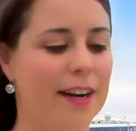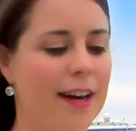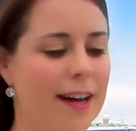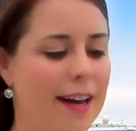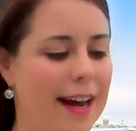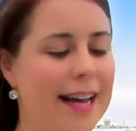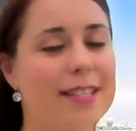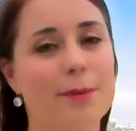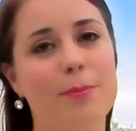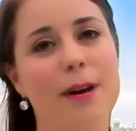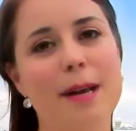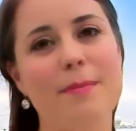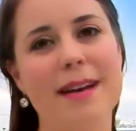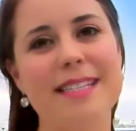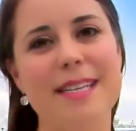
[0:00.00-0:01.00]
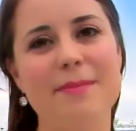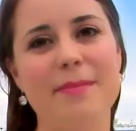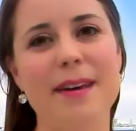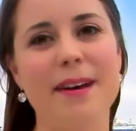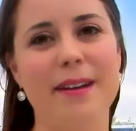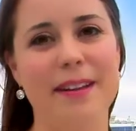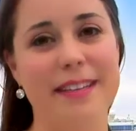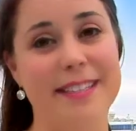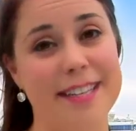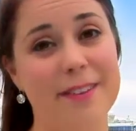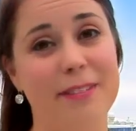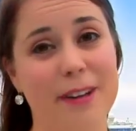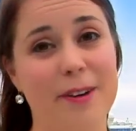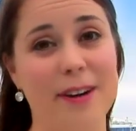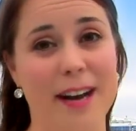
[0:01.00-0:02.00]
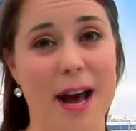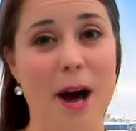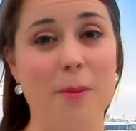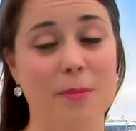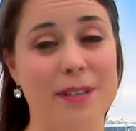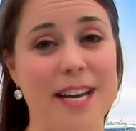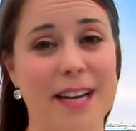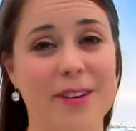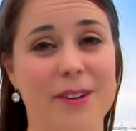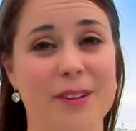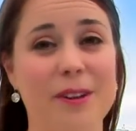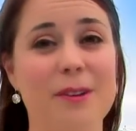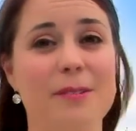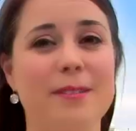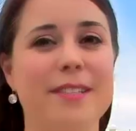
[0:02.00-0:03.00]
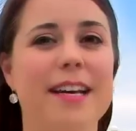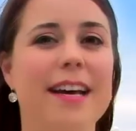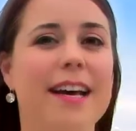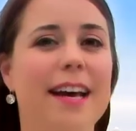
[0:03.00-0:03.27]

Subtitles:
It's a pretty messy meal, and it's definitely going to help protect your clothes.